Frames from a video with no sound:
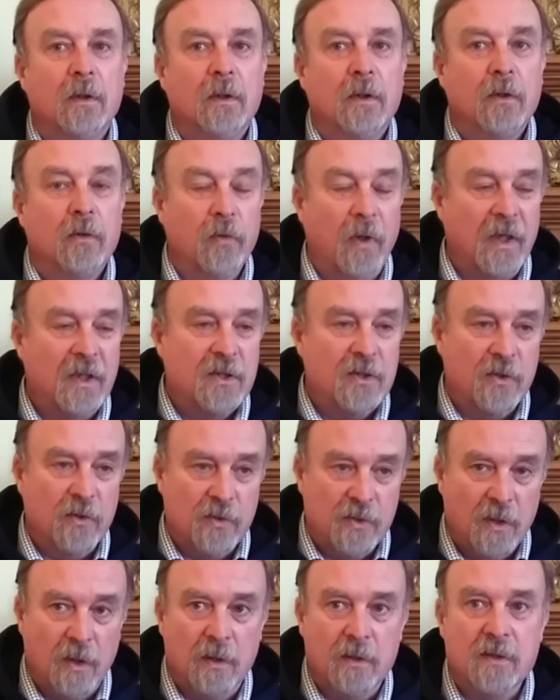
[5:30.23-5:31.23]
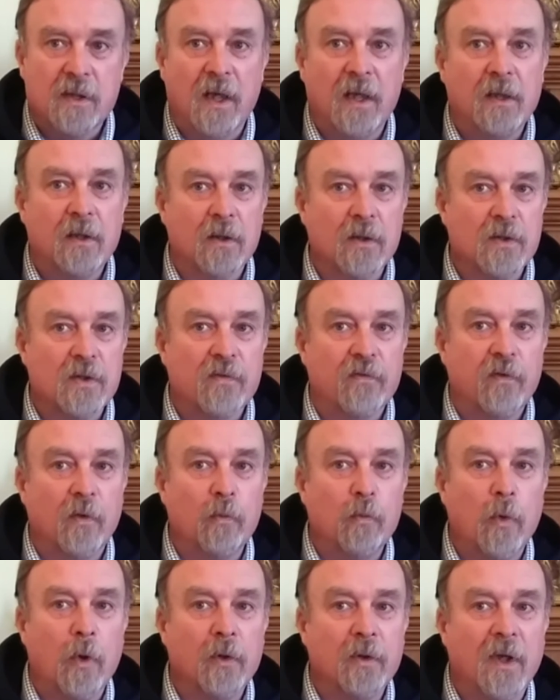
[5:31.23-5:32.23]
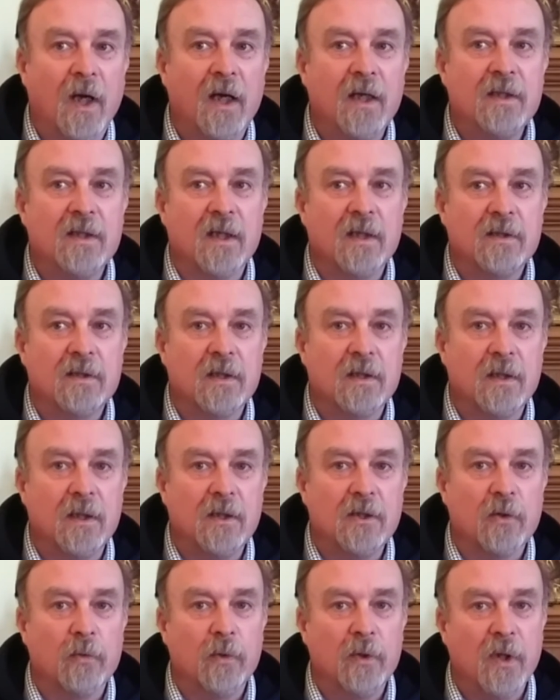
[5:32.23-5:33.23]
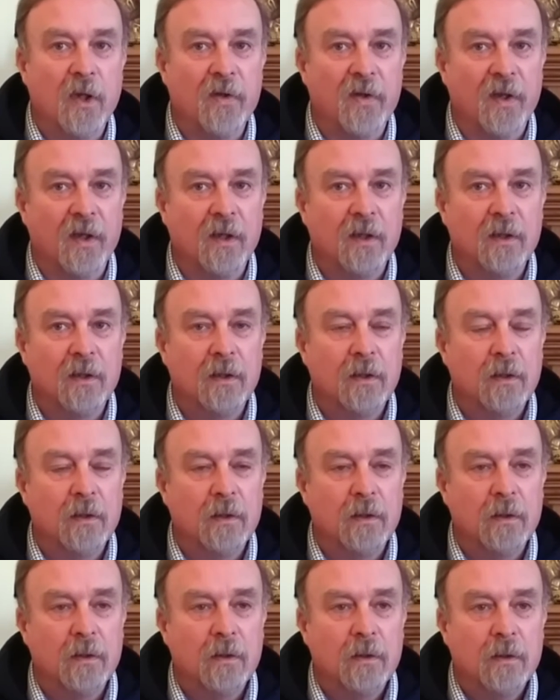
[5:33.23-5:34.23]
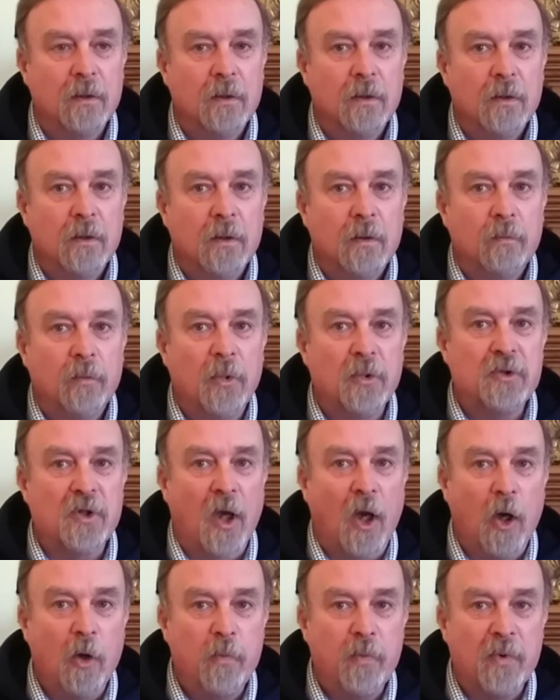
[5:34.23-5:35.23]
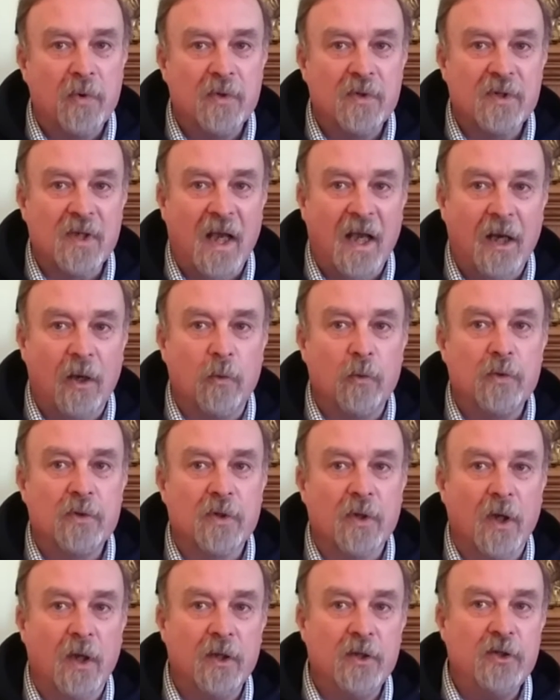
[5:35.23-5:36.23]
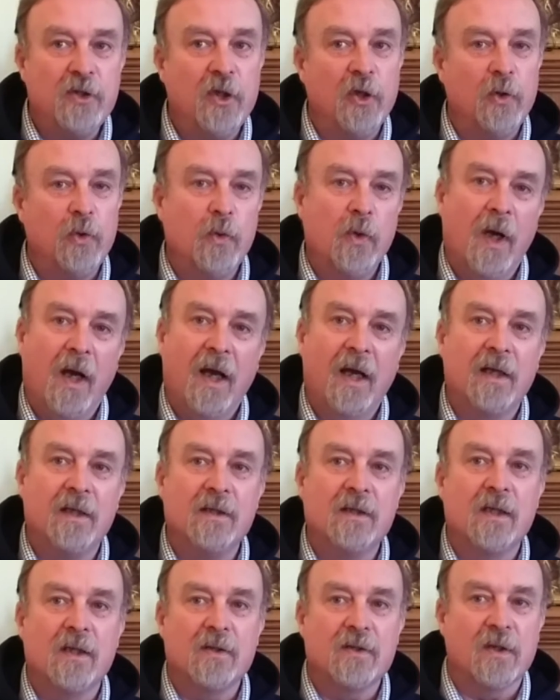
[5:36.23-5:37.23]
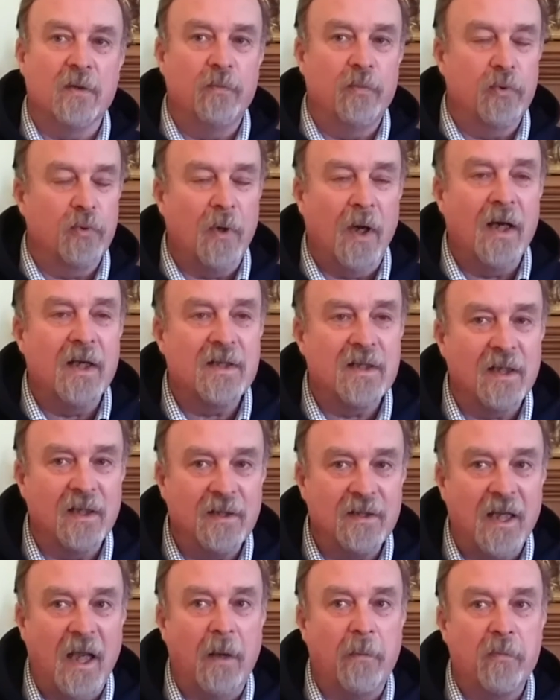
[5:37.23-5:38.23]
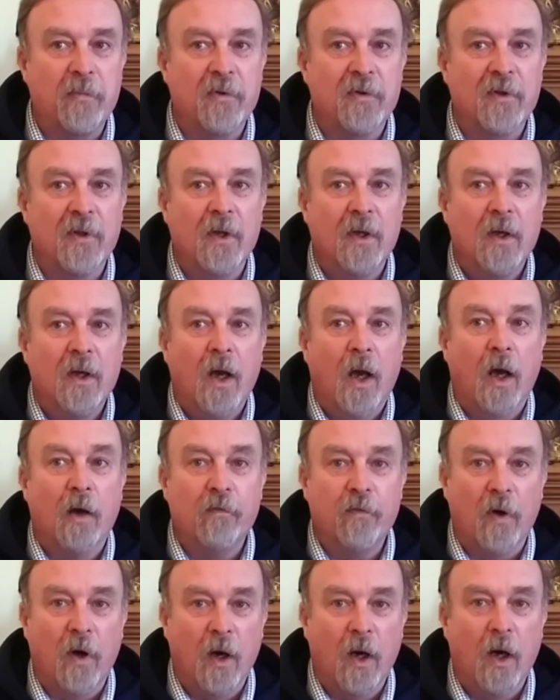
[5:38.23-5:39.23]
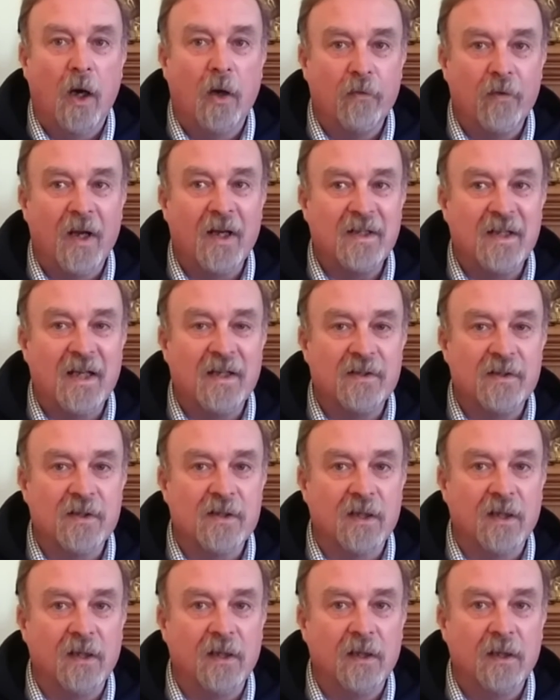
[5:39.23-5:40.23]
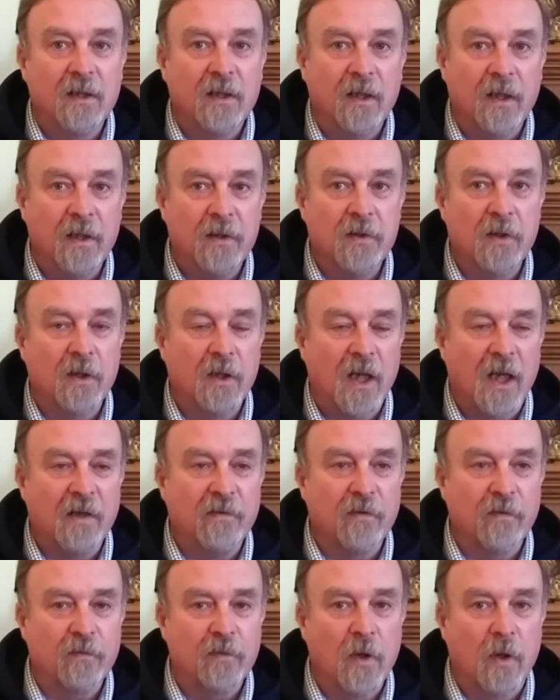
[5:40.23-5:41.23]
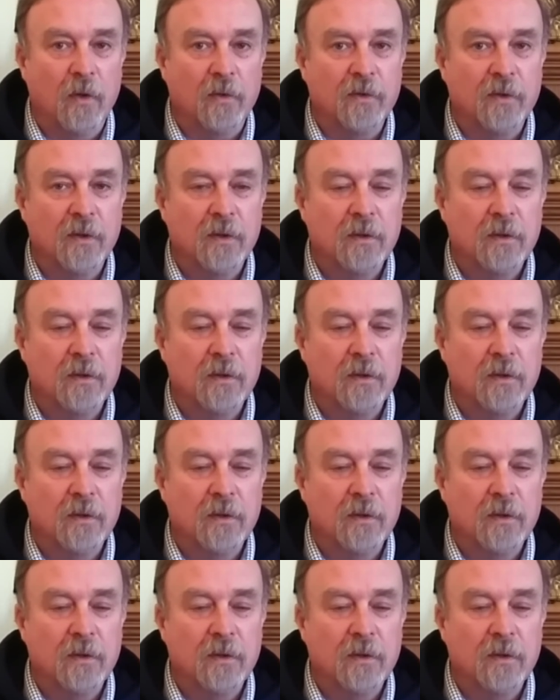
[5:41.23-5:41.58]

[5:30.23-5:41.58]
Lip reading: Grace does not take us from one identity to another, but opens out a new and surprising depth of our identity in the life of God.